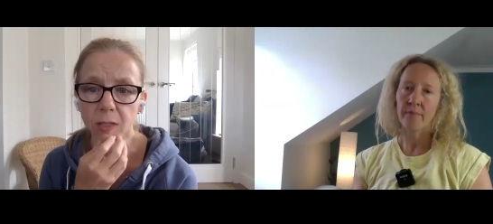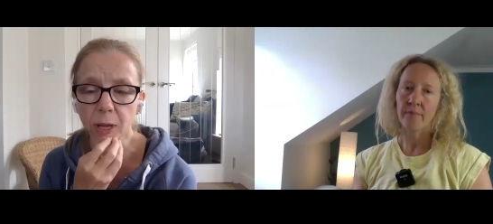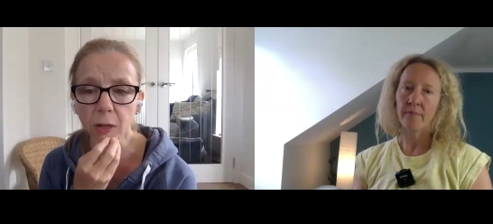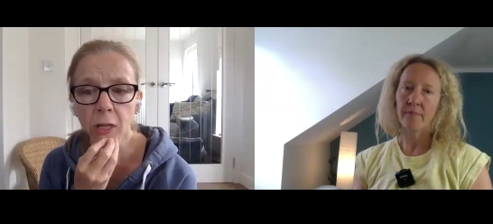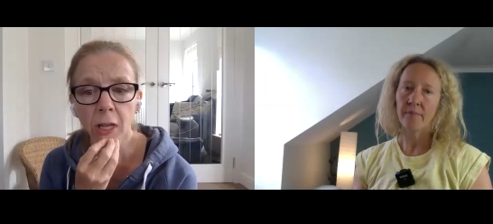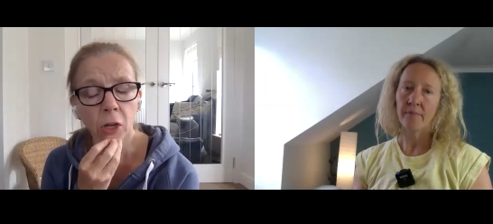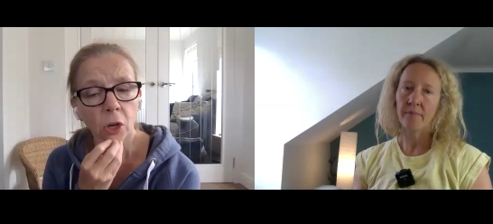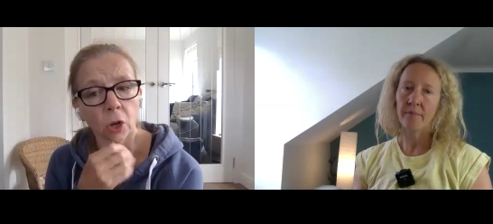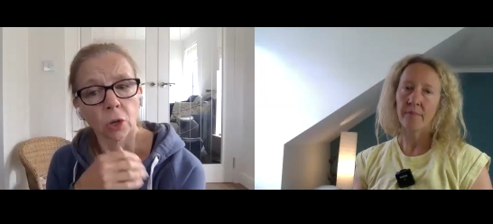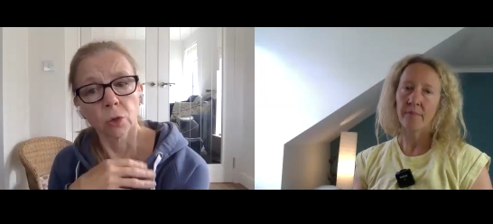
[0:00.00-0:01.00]
Speaker 1: as well.
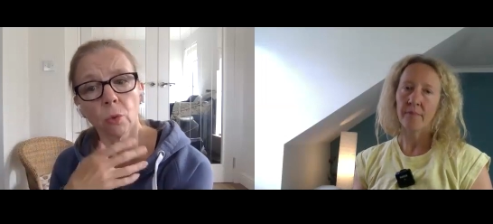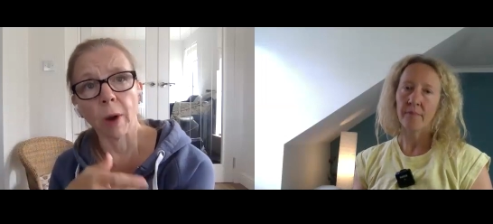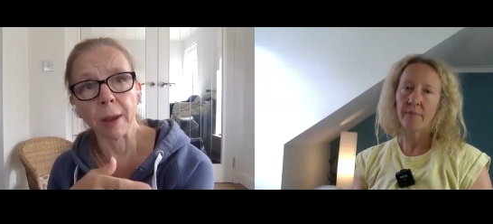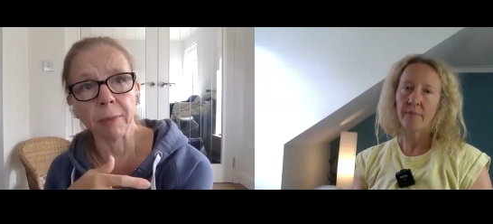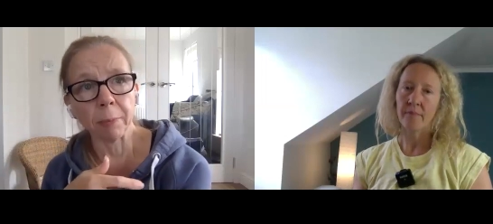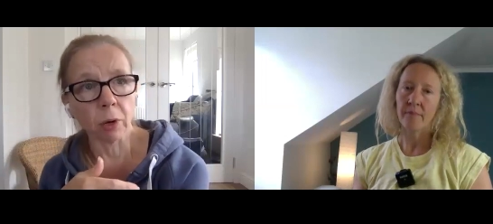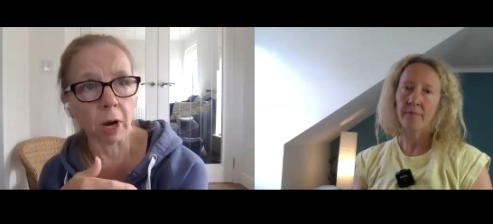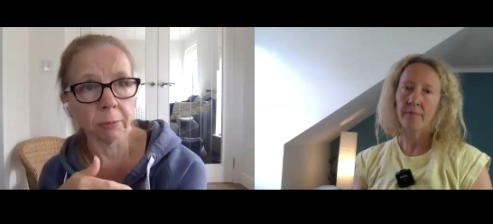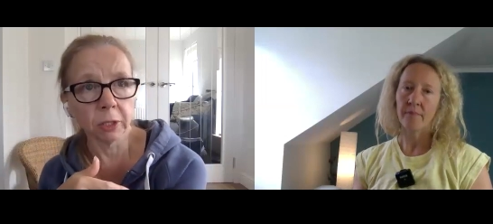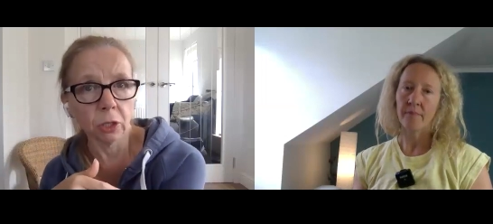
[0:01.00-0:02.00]
So when
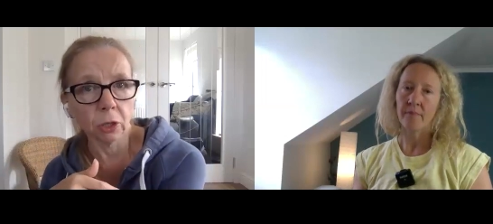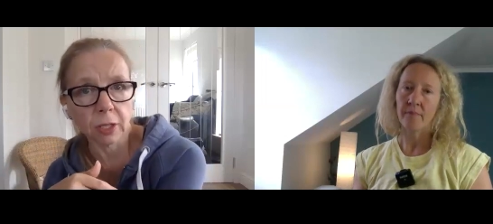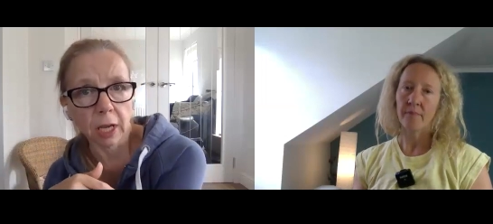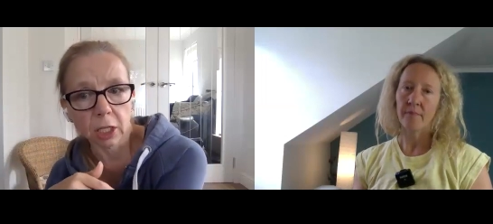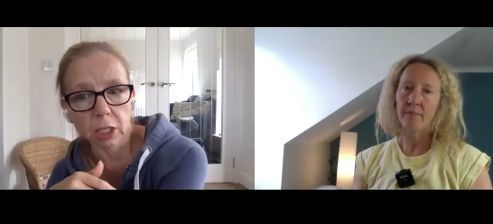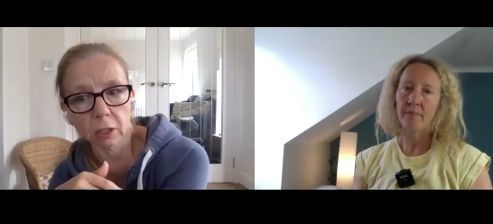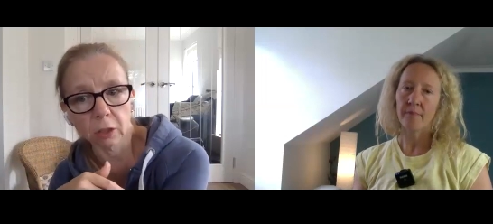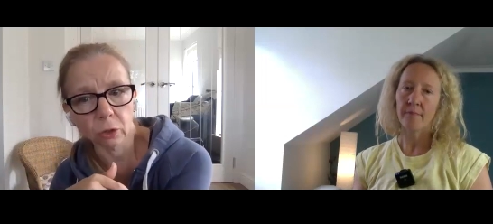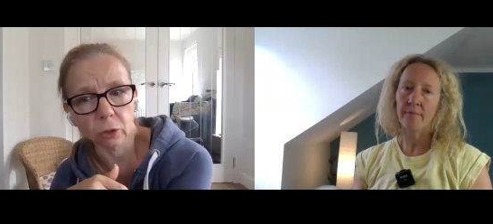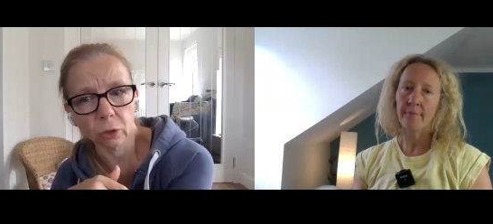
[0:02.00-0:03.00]
people come to your
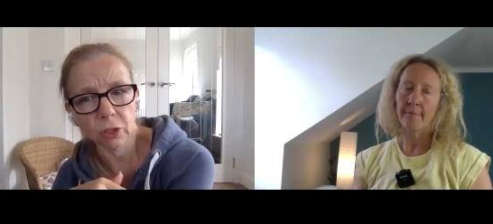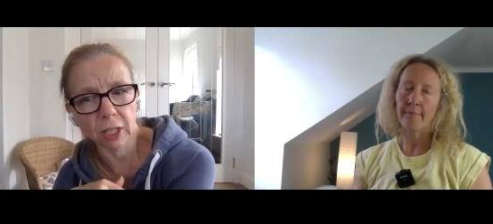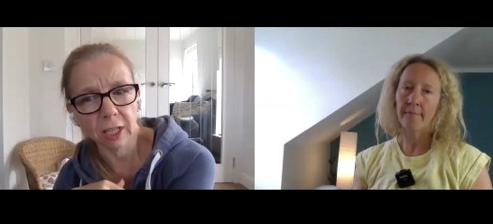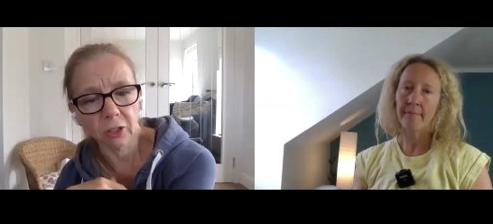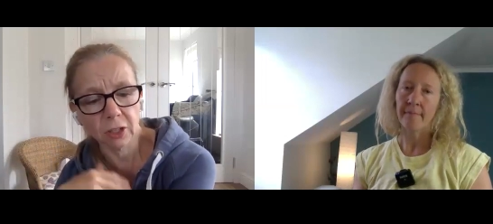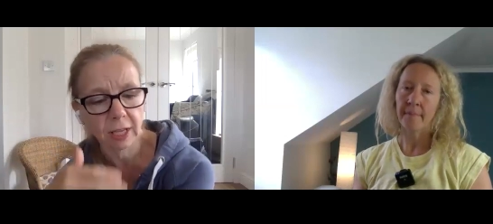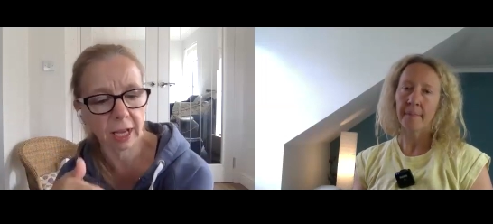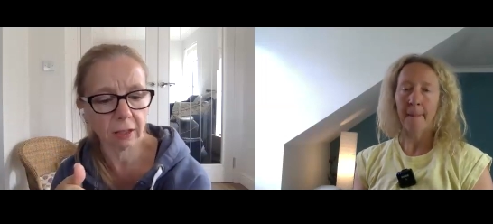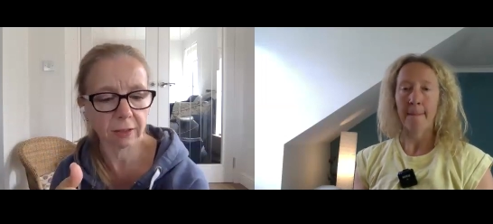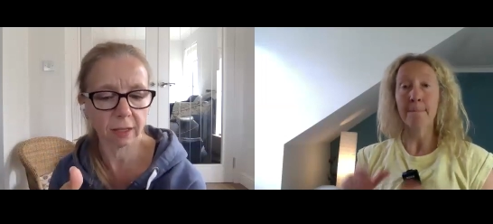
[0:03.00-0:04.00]
session, Lucie, can
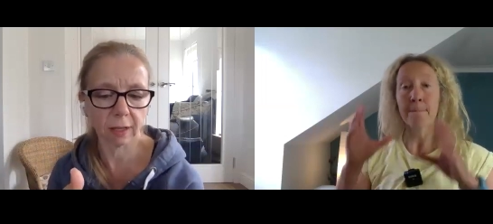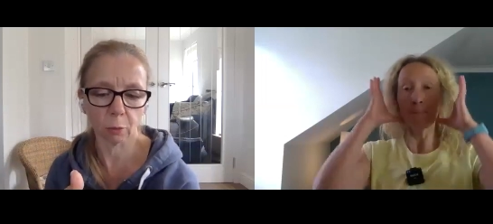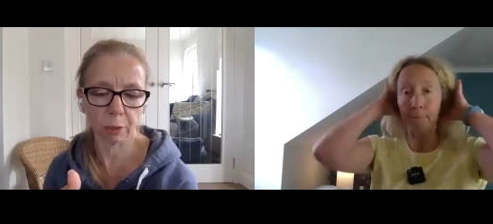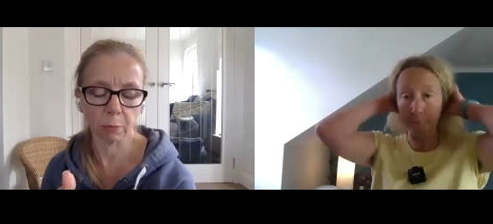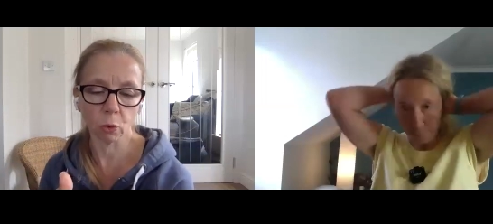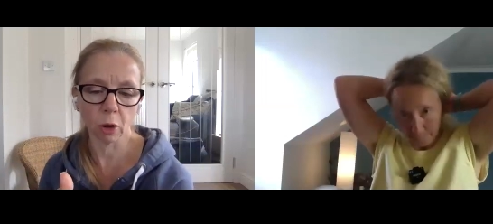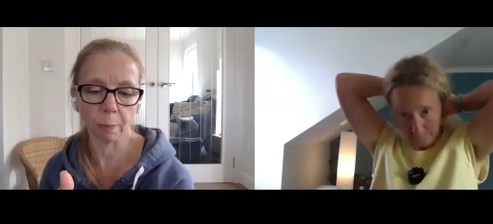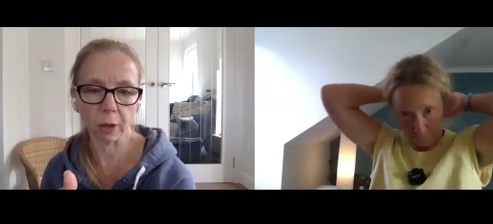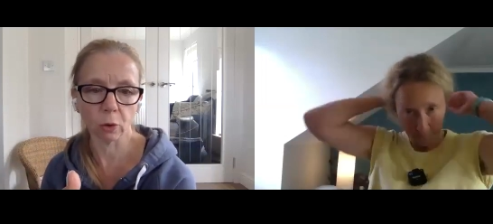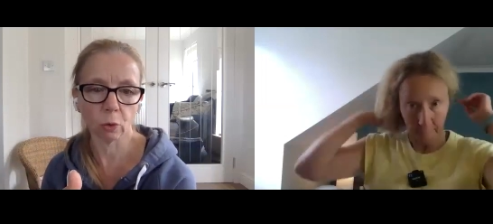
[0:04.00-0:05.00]
you tell us a little bit
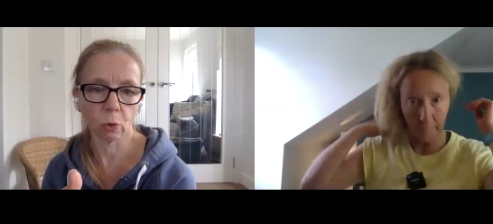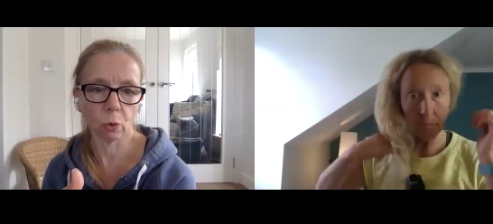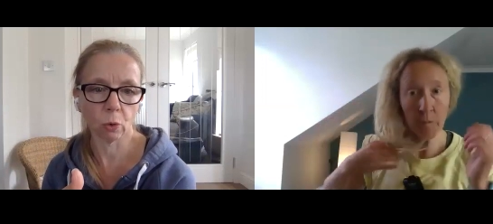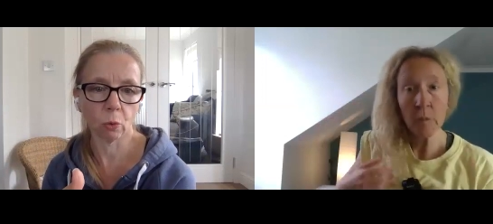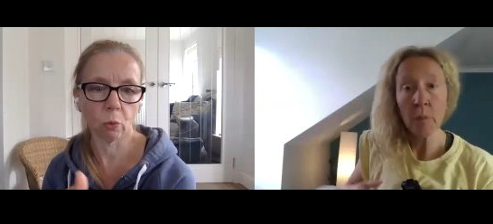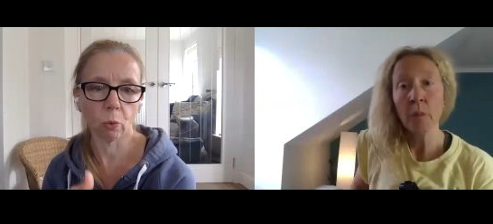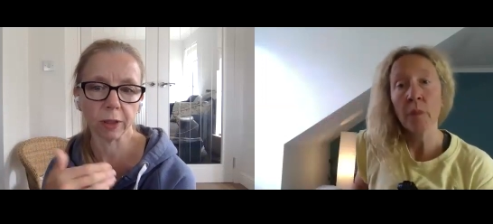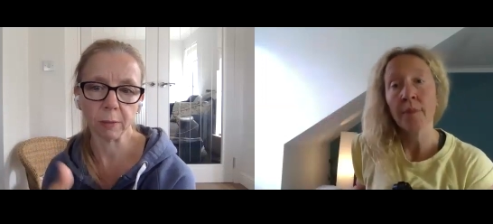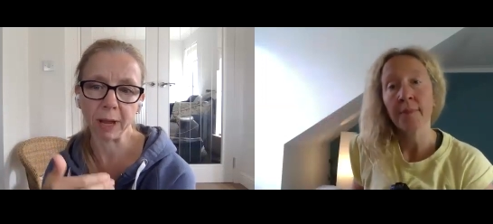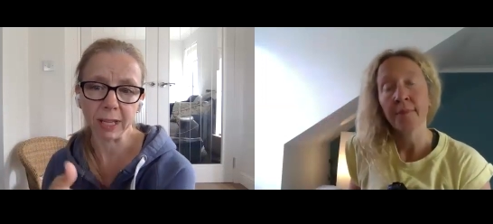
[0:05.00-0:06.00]
more about
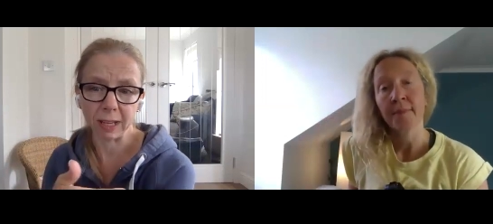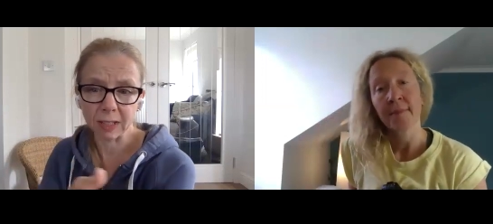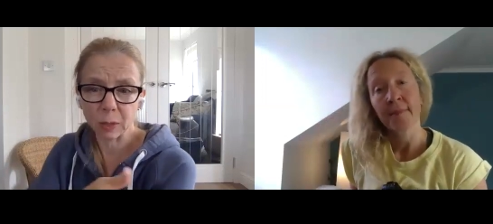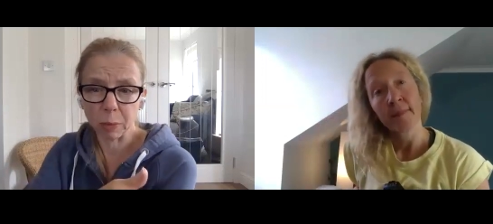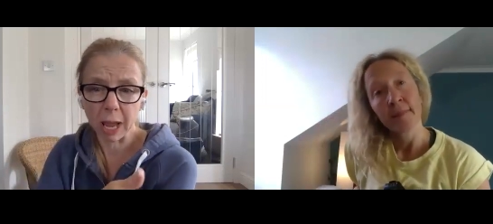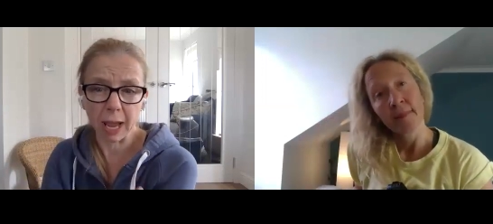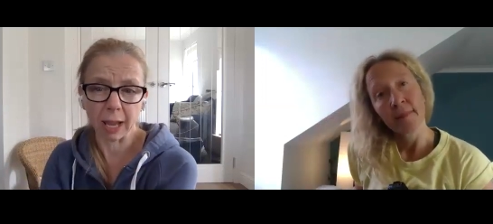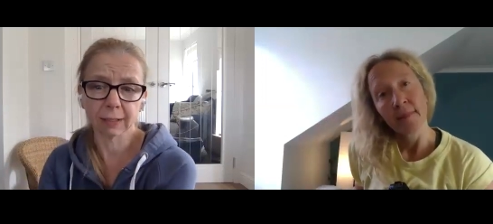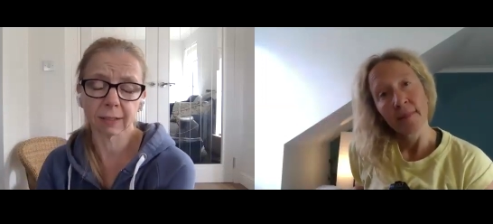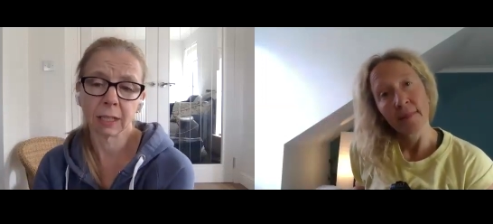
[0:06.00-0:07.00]
what they might
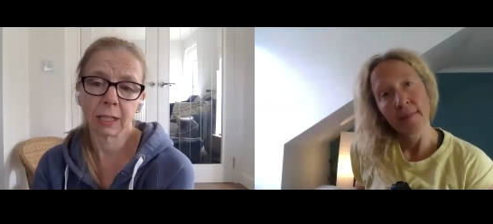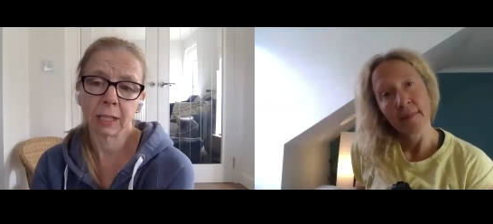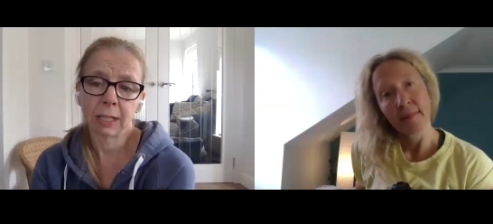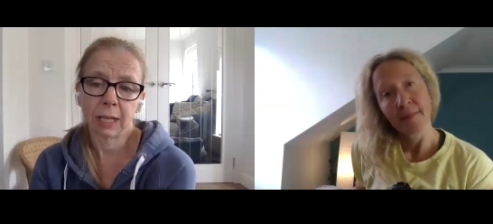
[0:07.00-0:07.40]
expect?